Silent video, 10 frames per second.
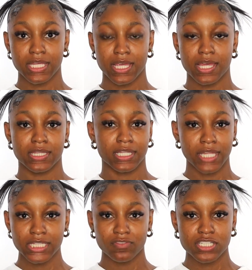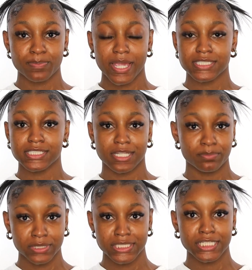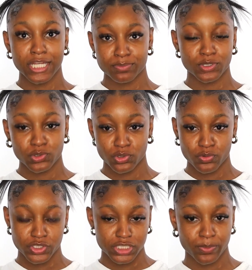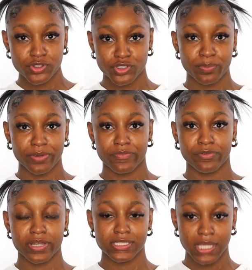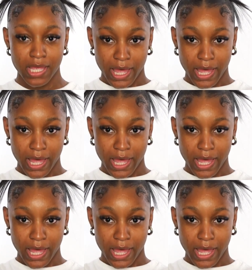And the length of the spikes is completely up to you. It's just personal preference.